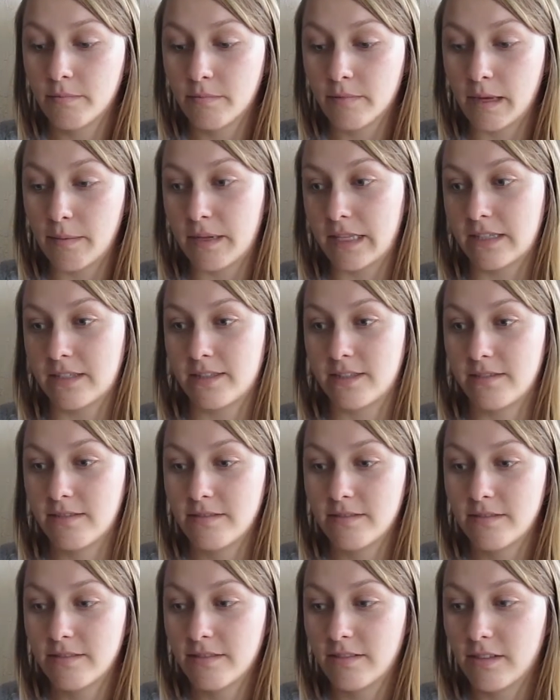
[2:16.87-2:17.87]

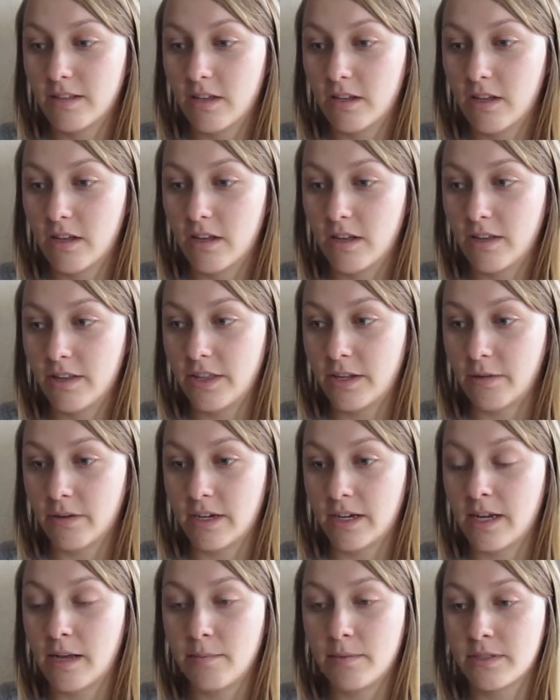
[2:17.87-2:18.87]
there were
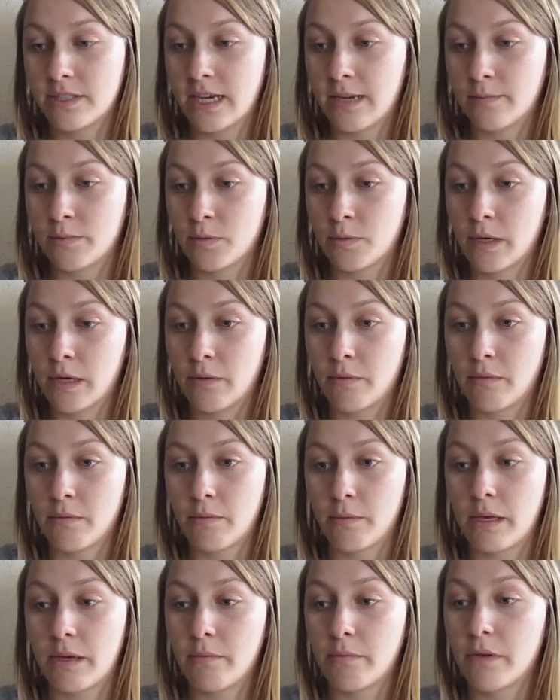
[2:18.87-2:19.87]
a couple of times where
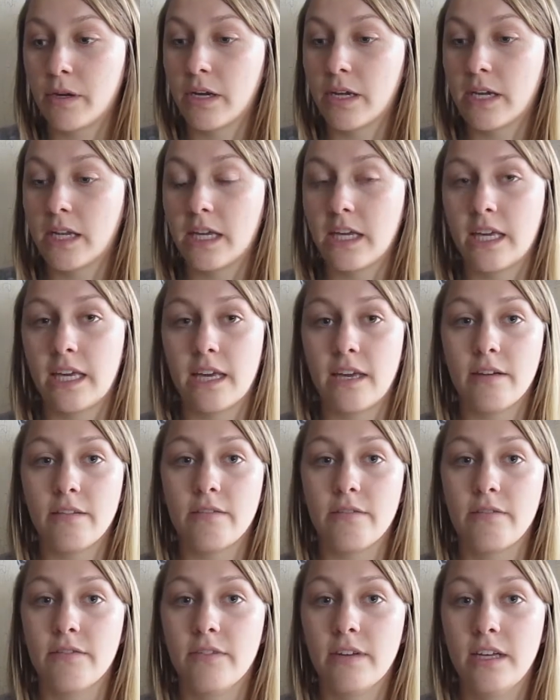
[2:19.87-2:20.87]
we would
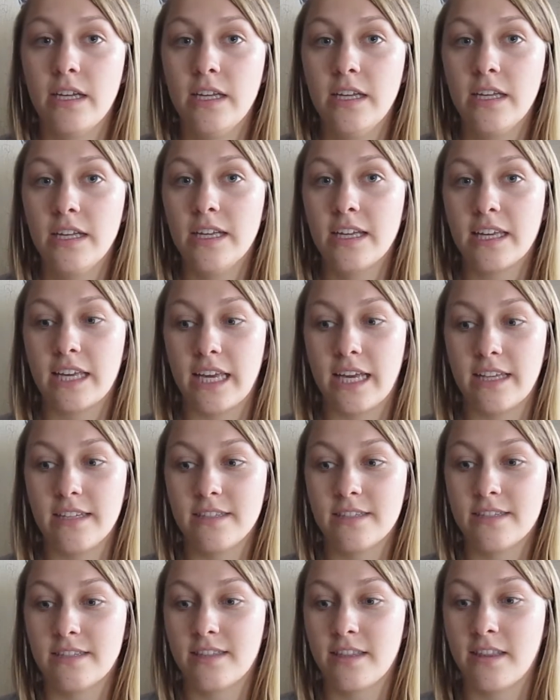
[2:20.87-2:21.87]
give
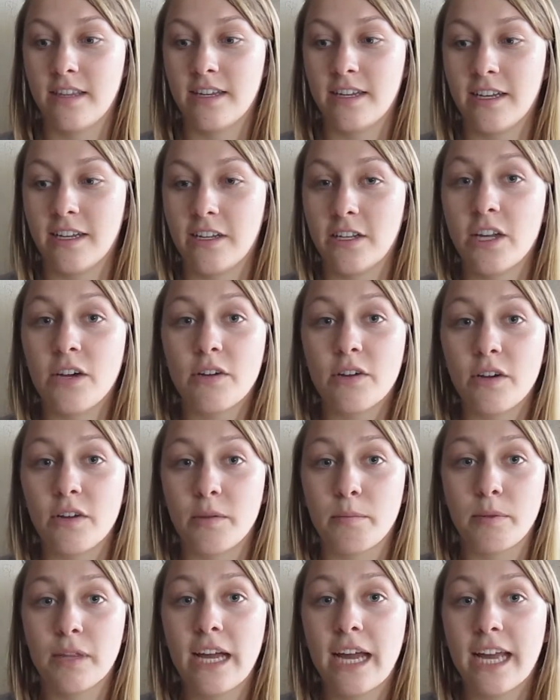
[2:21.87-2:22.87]
kids the no-go
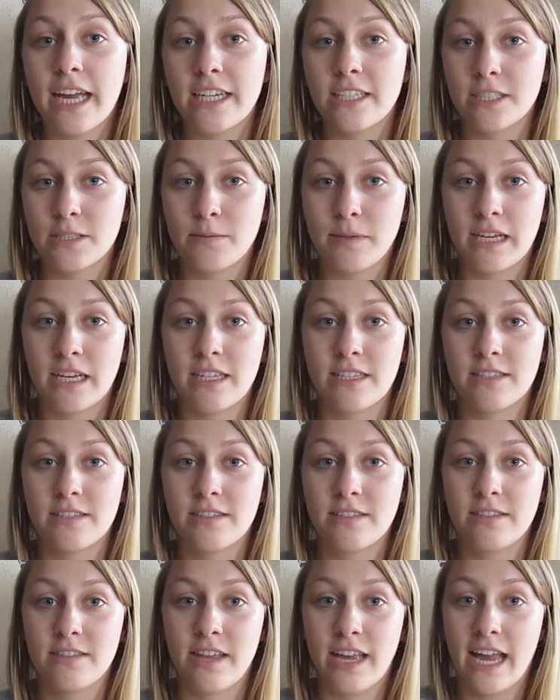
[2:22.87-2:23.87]
to play just
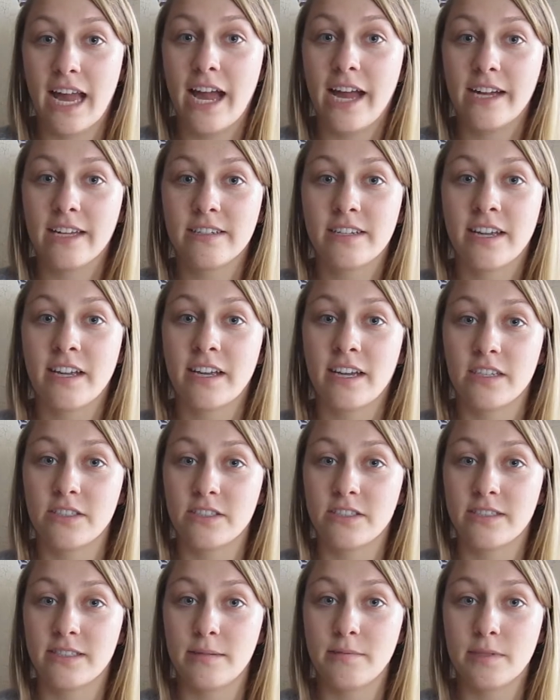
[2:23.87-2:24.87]
because they had
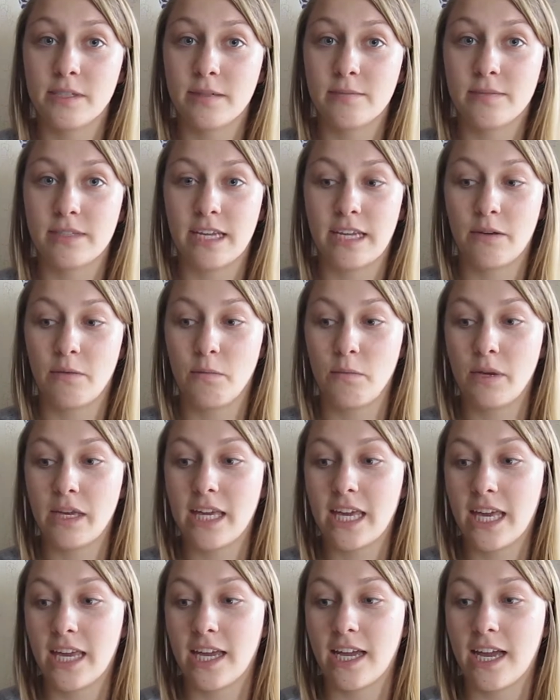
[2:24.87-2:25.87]
concussion symptoms, and we
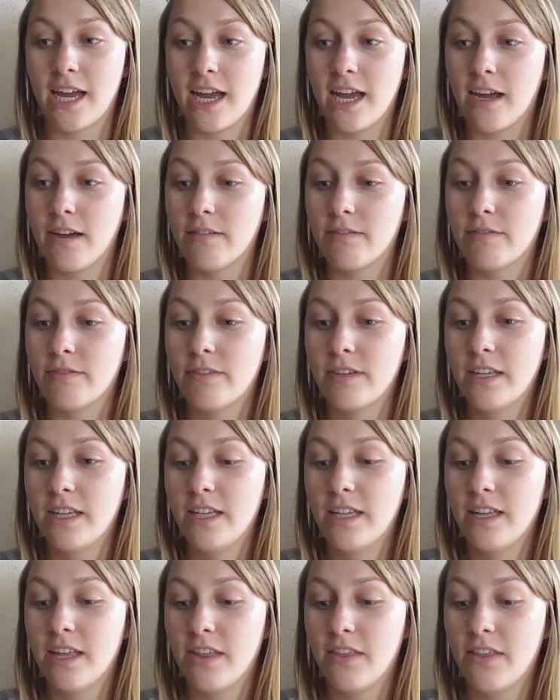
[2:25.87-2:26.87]
can't have
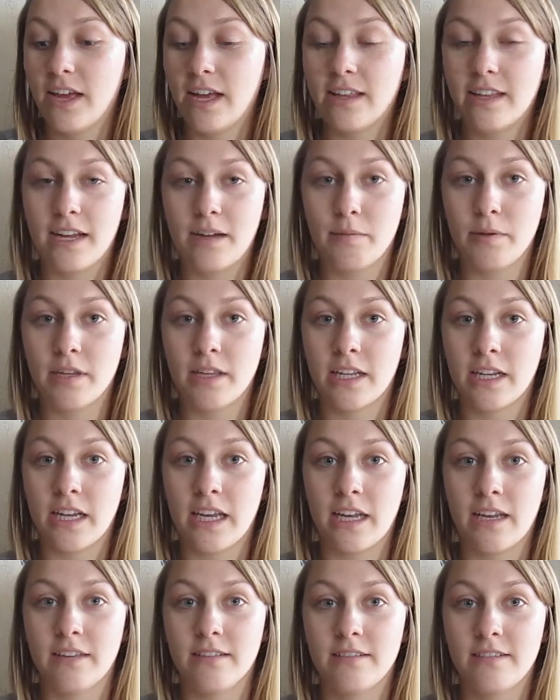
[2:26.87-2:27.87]
that
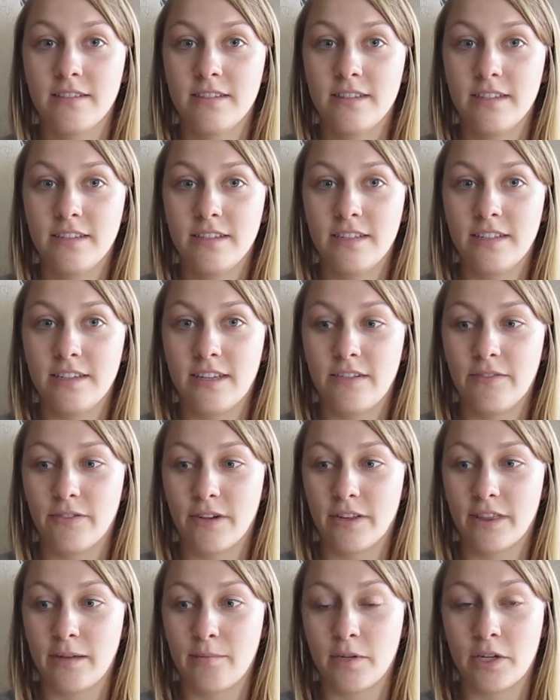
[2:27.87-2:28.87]
liability
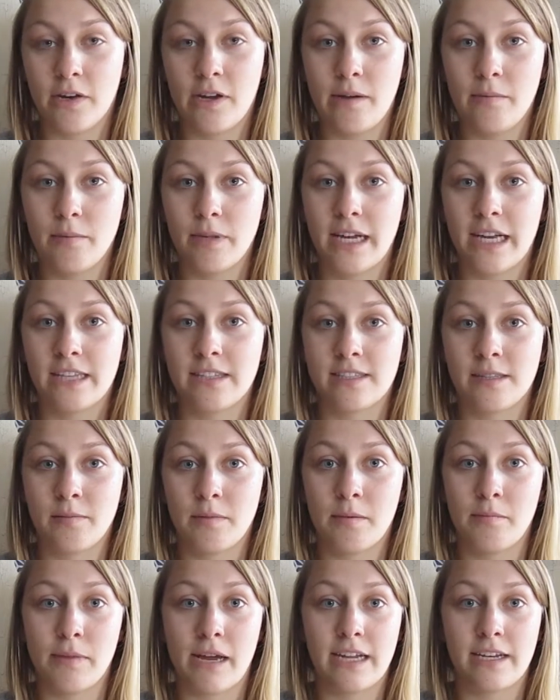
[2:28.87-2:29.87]
for them to go out and play and
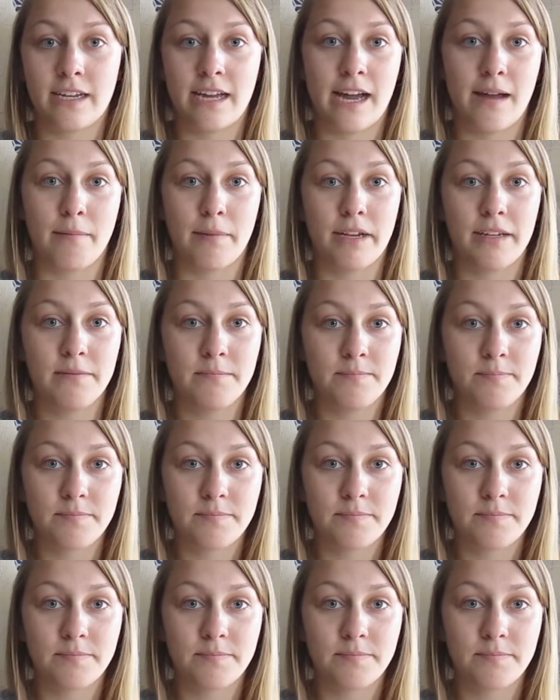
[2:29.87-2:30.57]
something bad to happen.